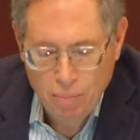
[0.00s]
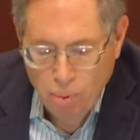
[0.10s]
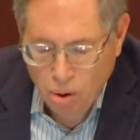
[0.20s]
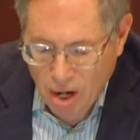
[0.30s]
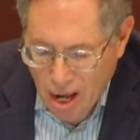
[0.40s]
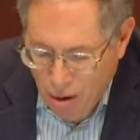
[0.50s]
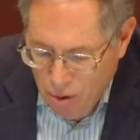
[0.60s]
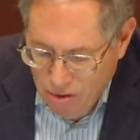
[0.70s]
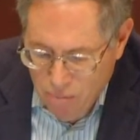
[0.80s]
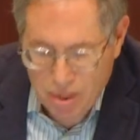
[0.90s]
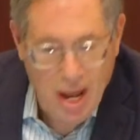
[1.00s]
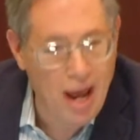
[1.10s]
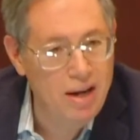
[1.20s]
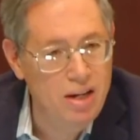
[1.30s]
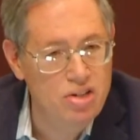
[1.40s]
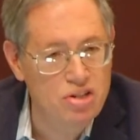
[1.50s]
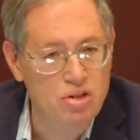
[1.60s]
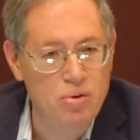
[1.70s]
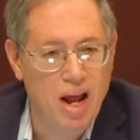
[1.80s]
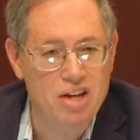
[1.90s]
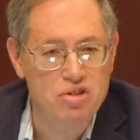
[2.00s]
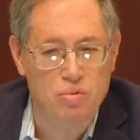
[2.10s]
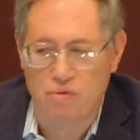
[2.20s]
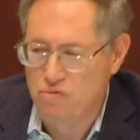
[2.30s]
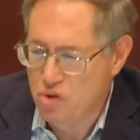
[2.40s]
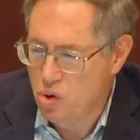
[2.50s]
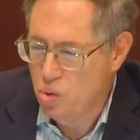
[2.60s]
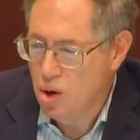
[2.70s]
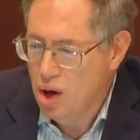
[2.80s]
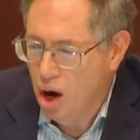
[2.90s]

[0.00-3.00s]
Paul Howard of the Manhattan Institute has a review